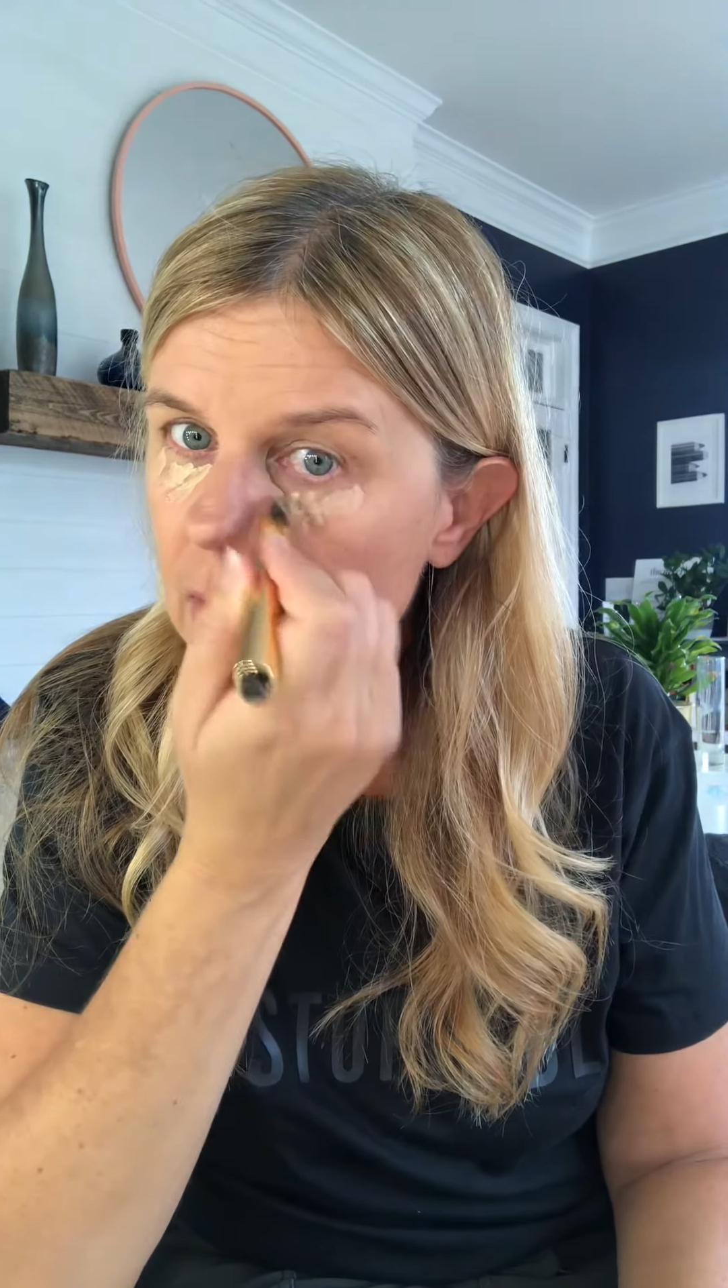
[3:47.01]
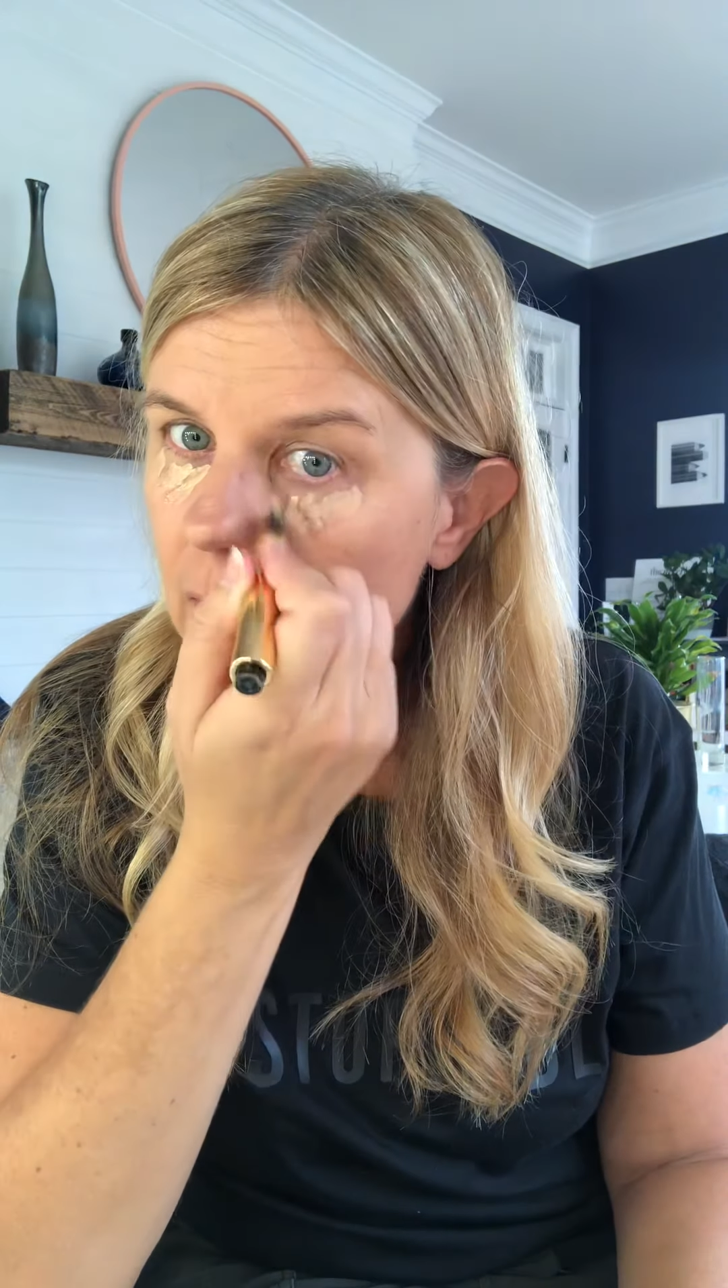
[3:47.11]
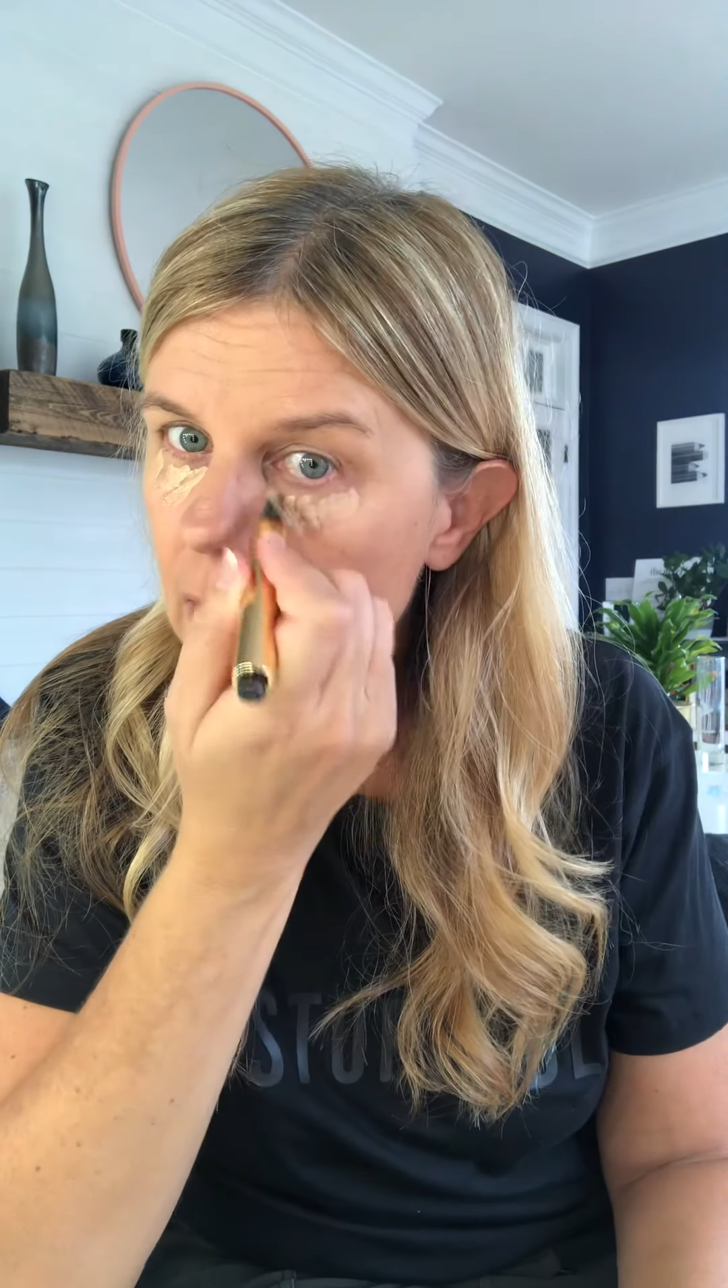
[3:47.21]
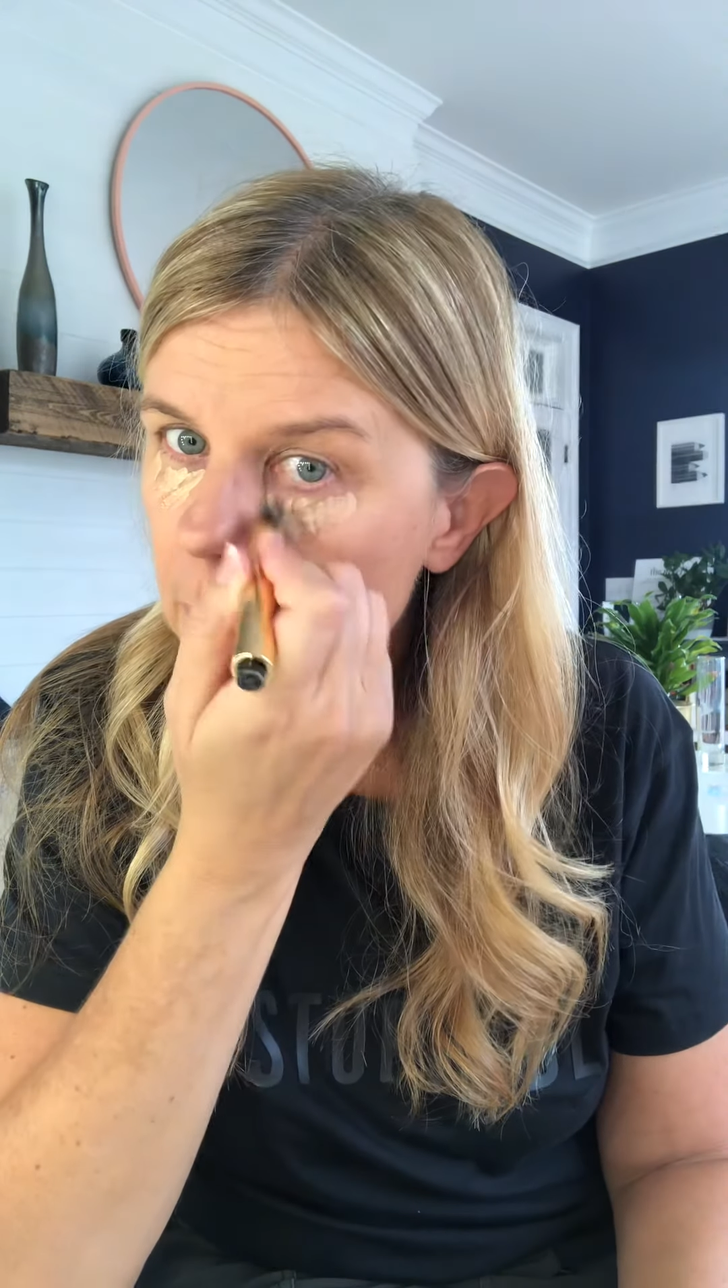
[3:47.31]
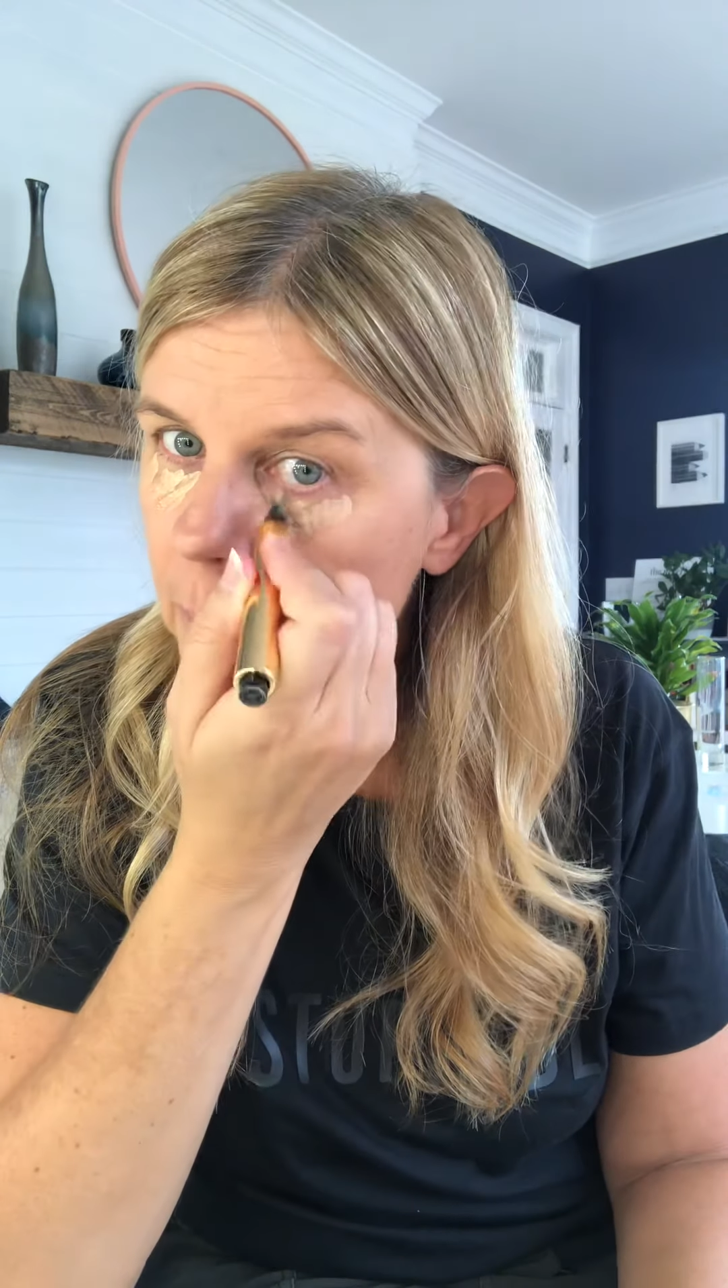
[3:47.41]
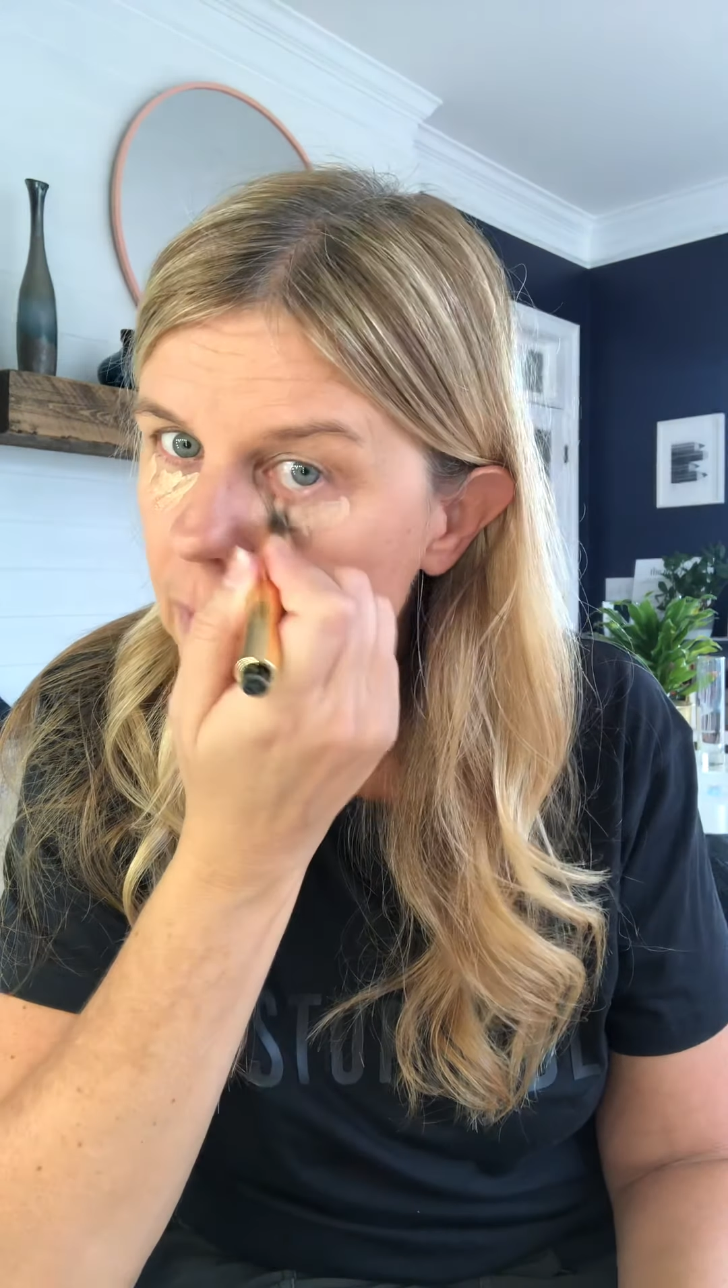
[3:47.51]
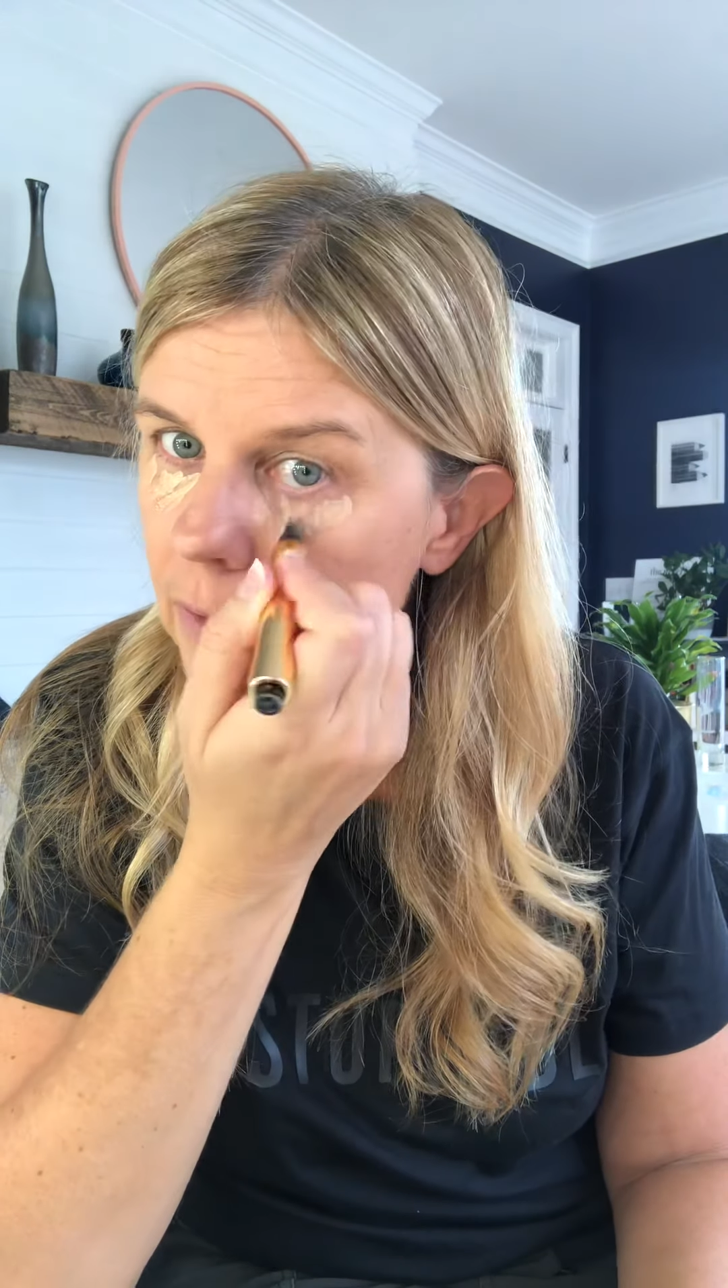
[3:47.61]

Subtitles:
kind of put